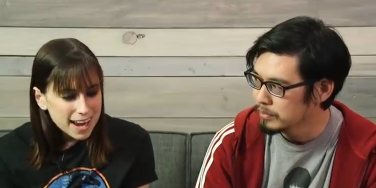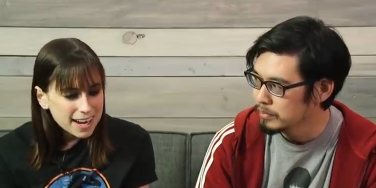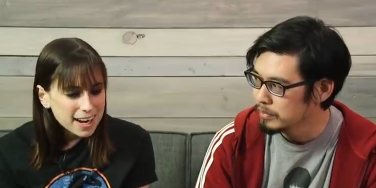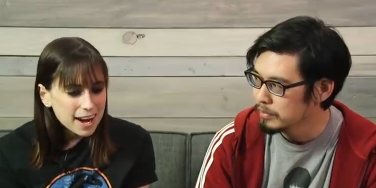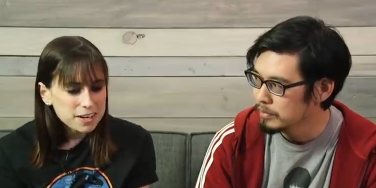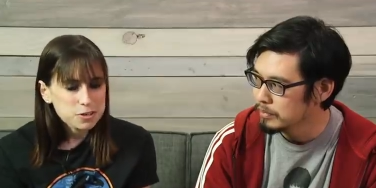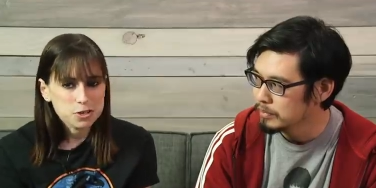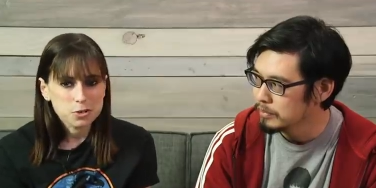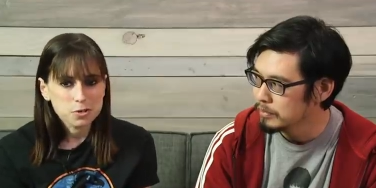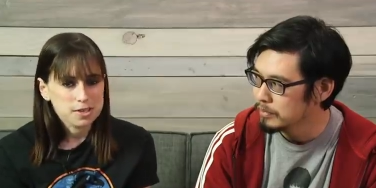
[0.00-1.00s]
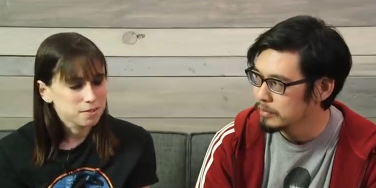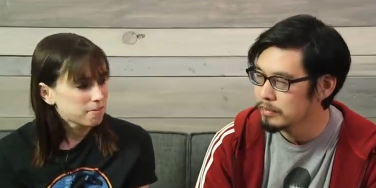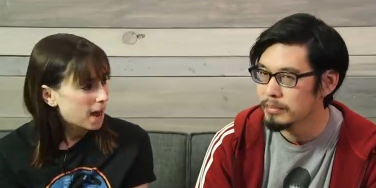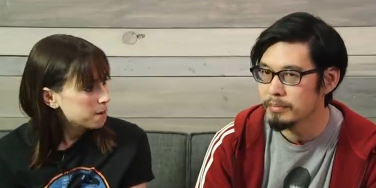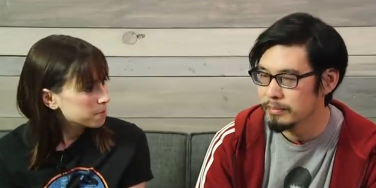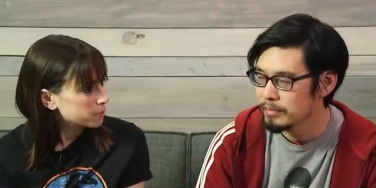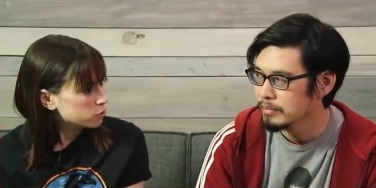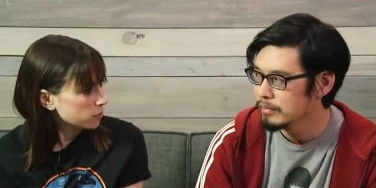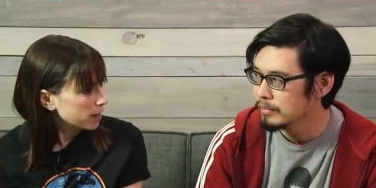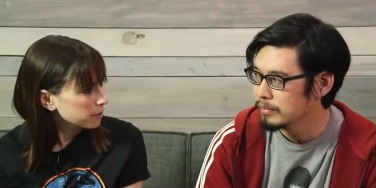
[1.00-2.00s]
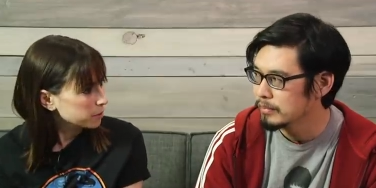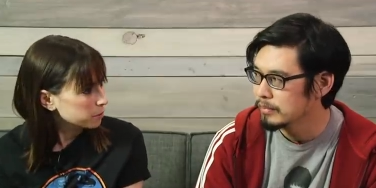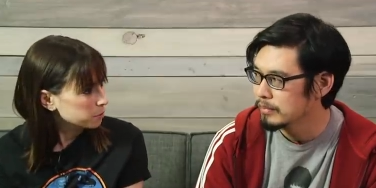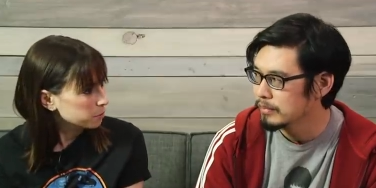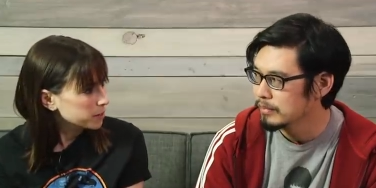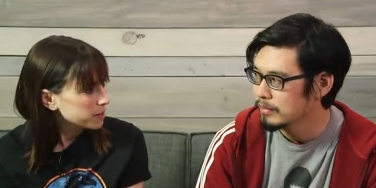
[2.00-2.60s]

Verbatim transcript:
Speaker 1: it kind of suits the vibe of the mm-hmm. trailer mm -hmm.